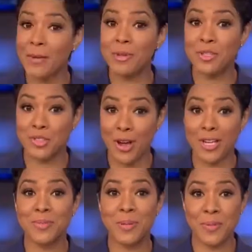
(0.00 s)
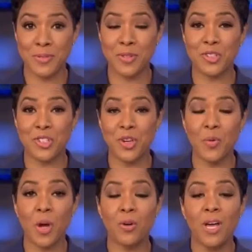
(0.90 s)
Would attract people for sure.
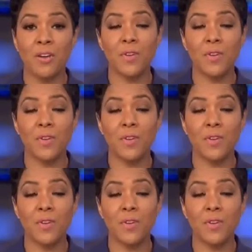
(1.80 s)
Well,